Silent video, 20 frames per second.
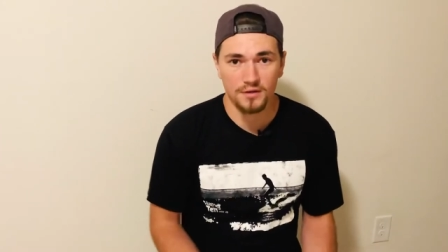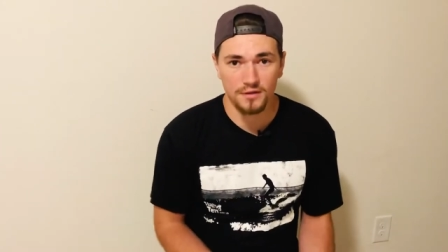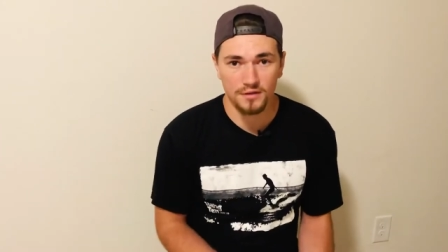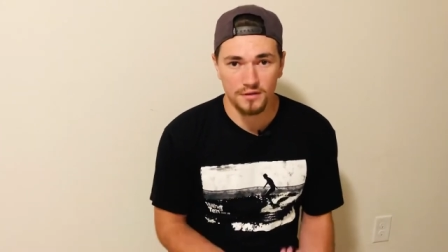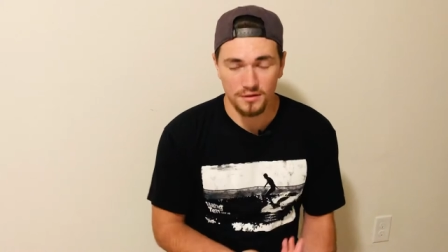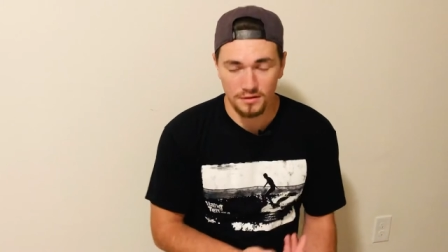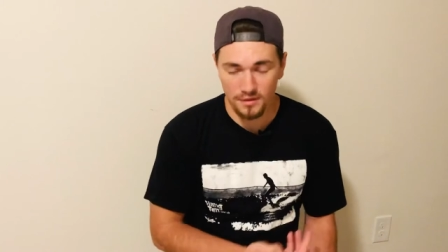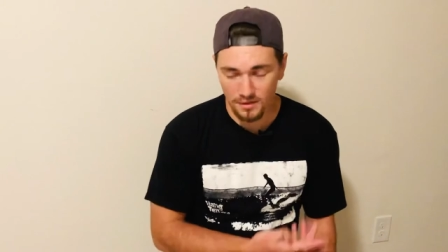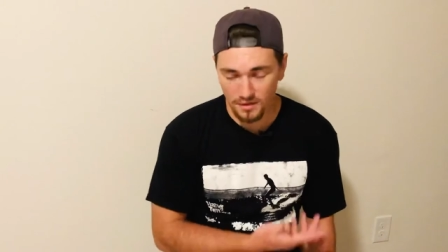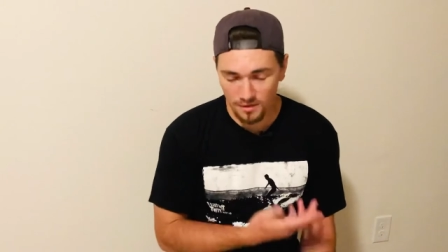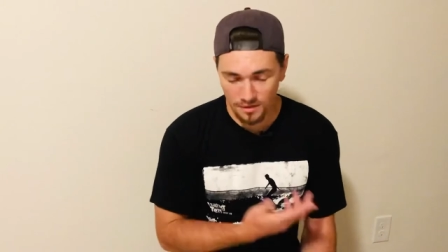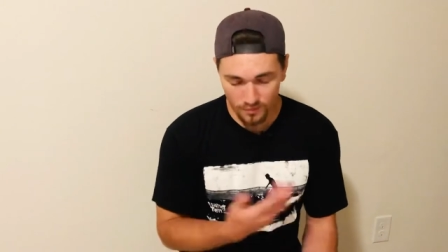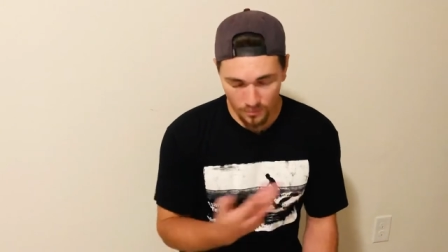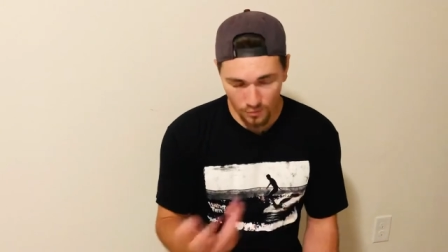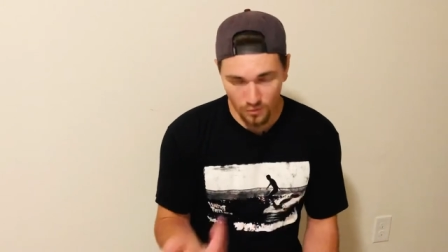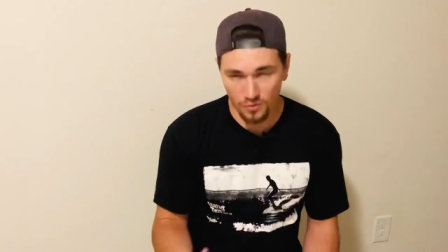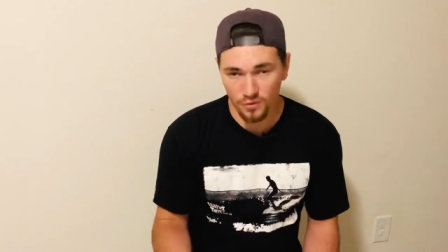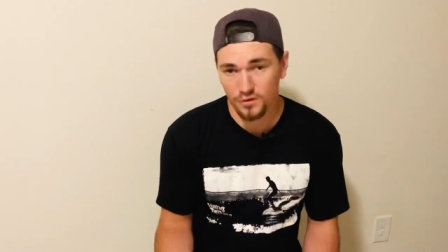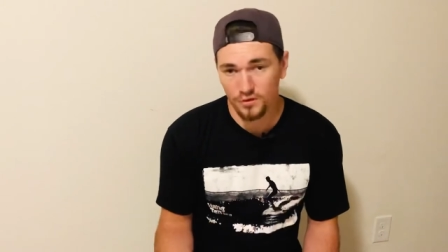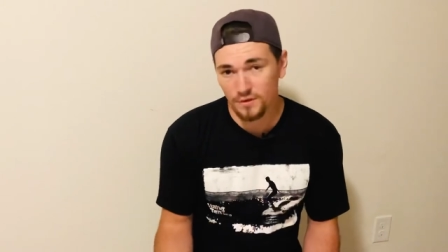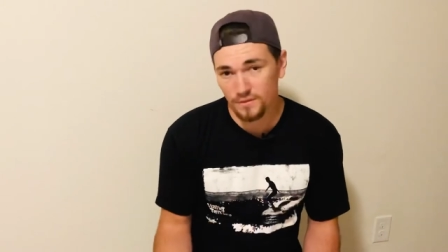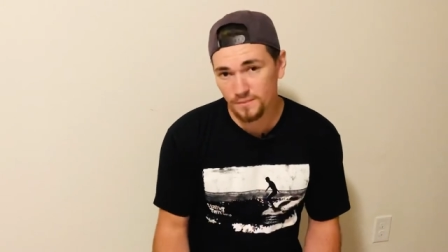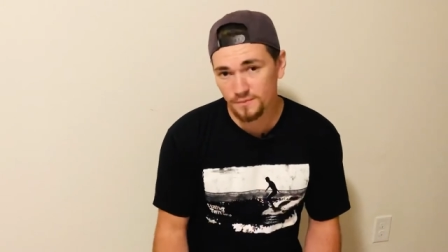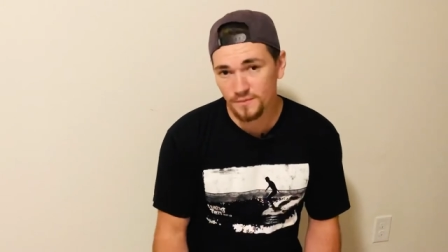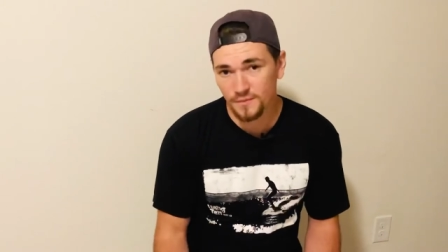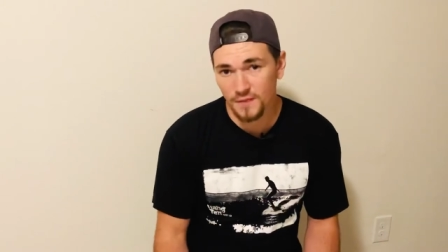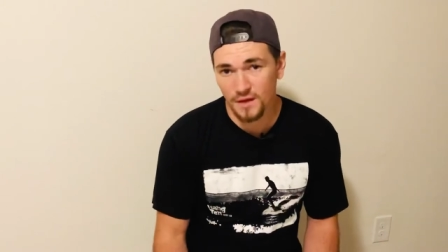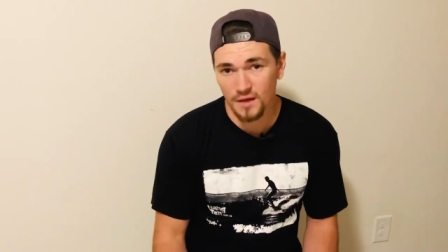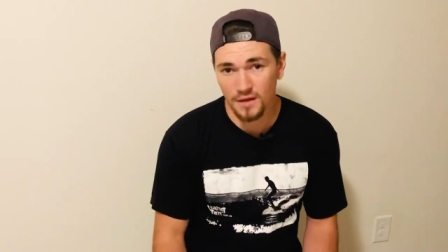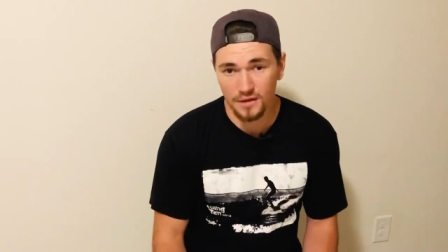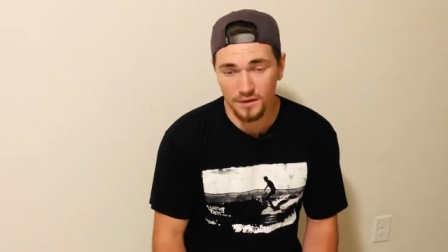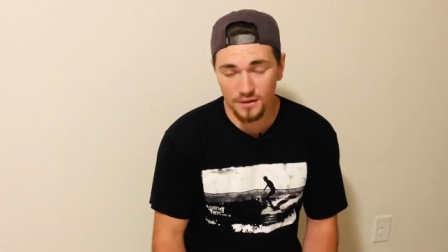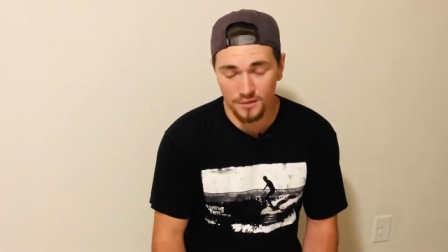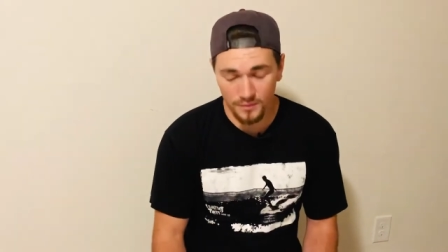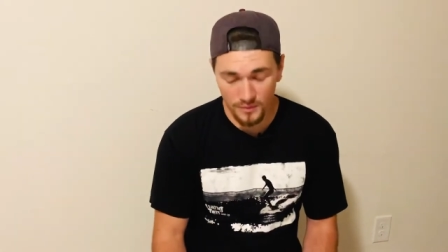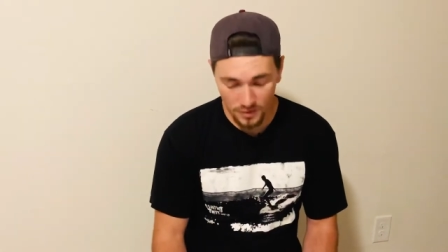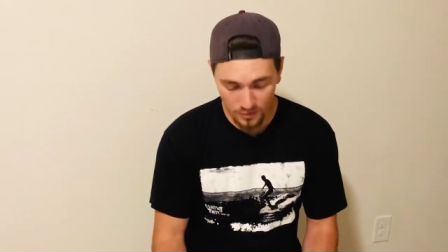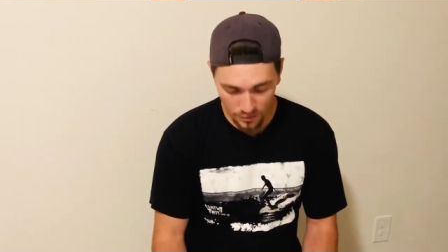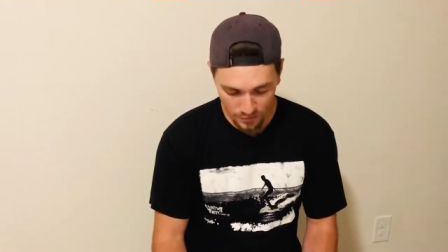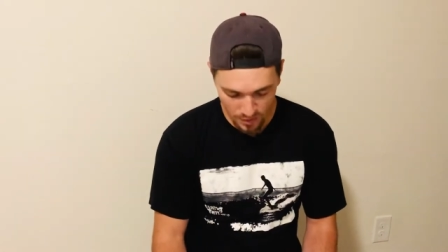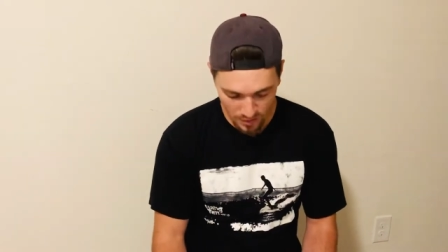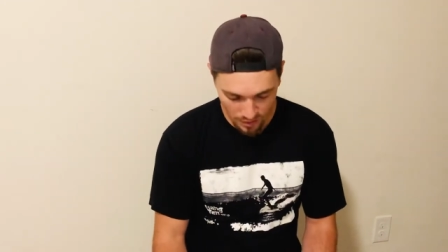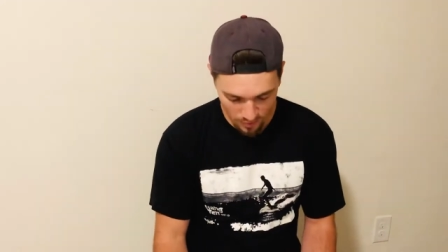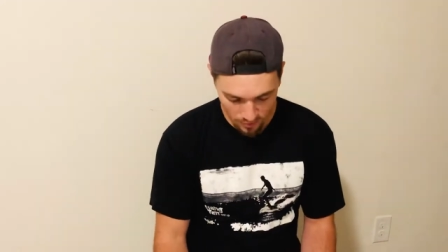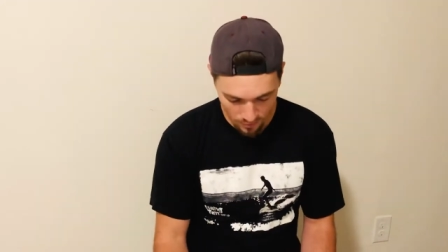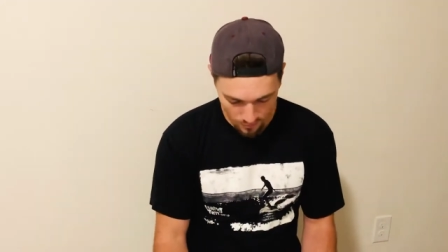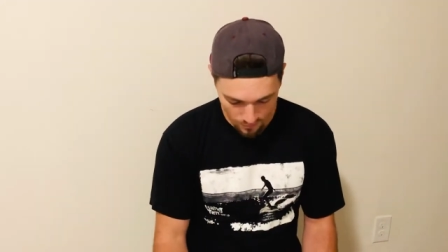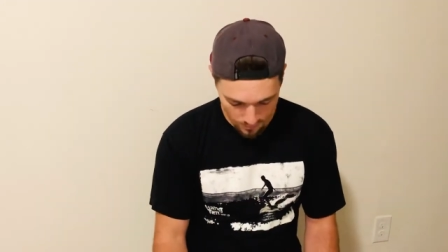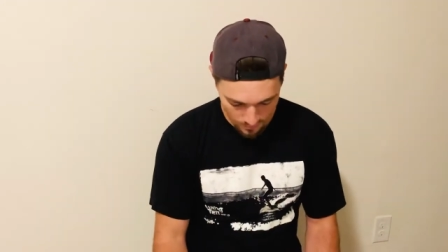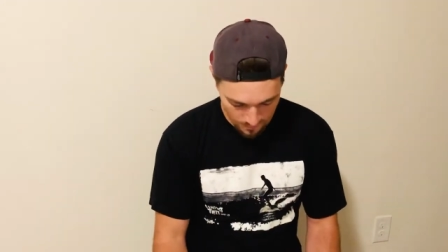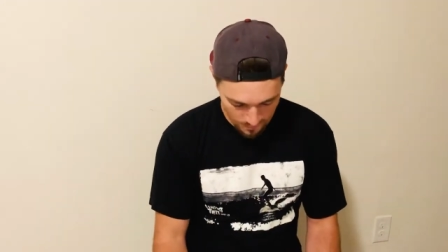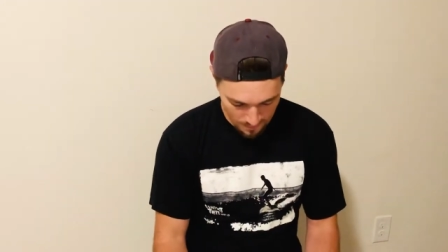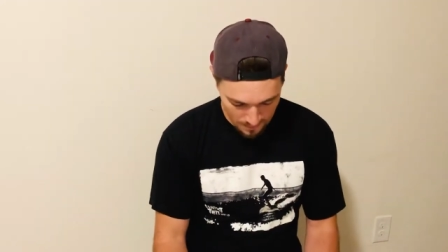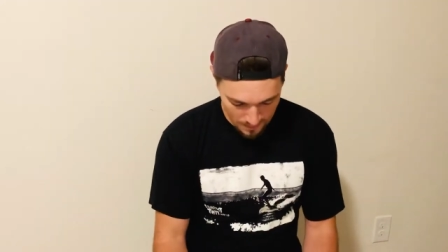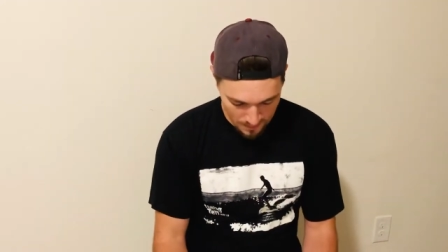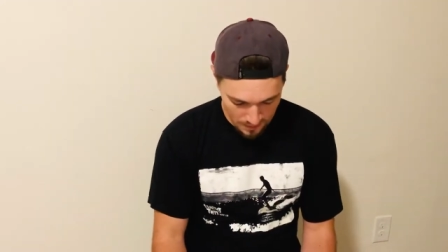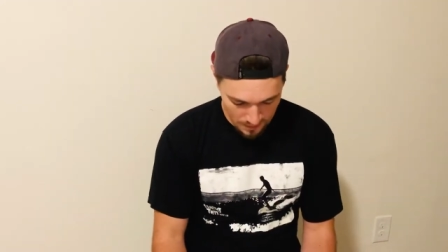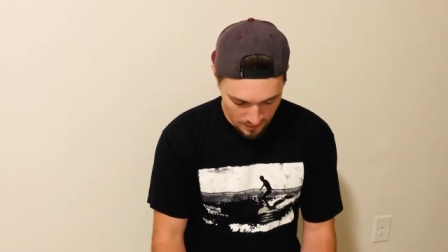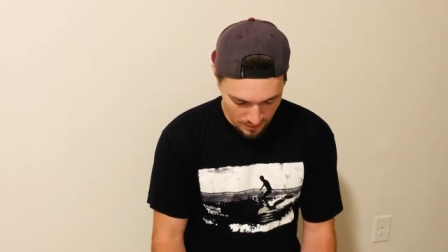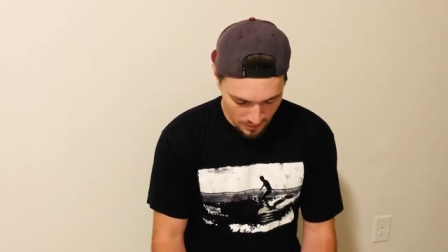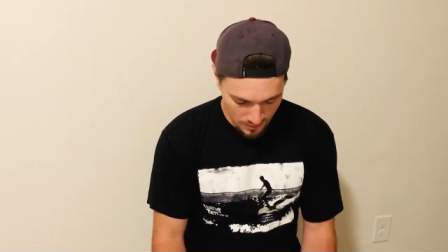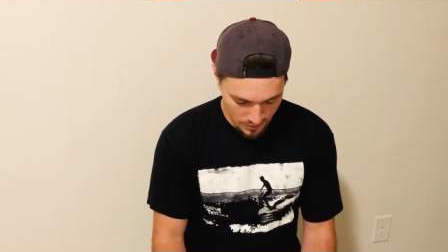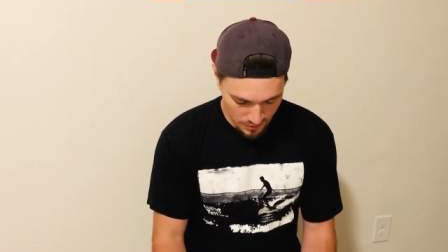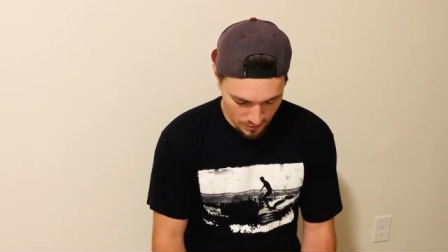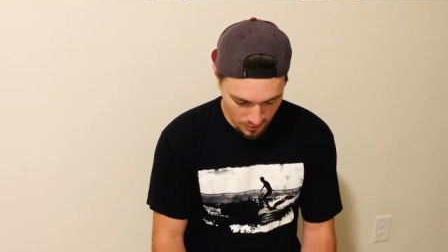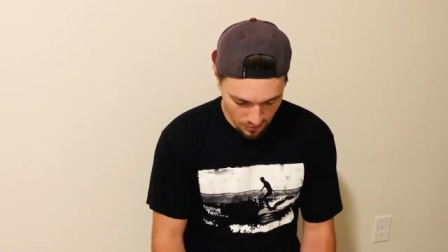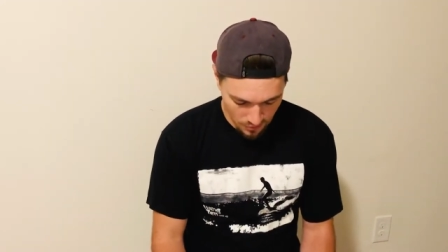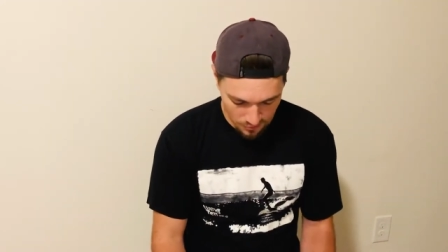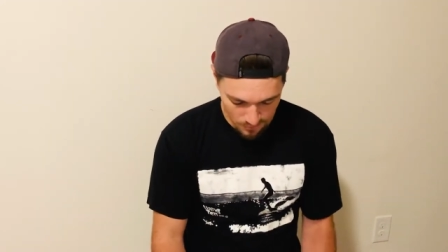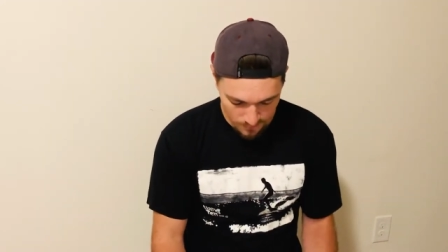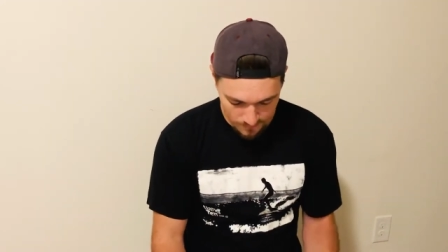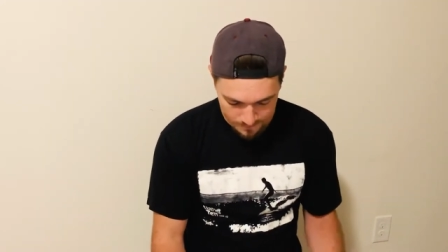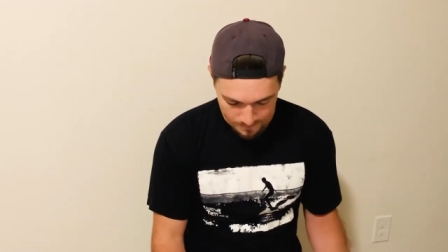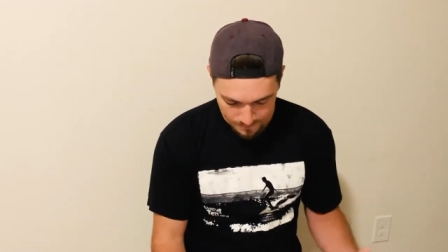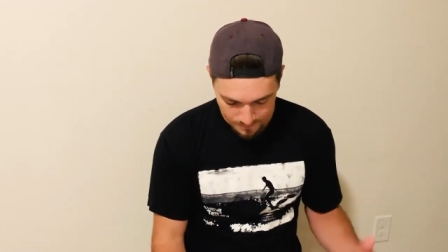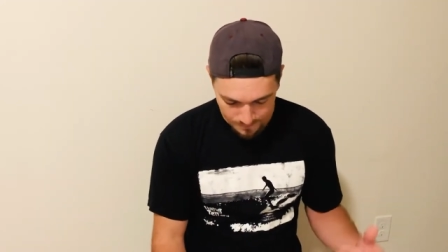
the more um, it would help. So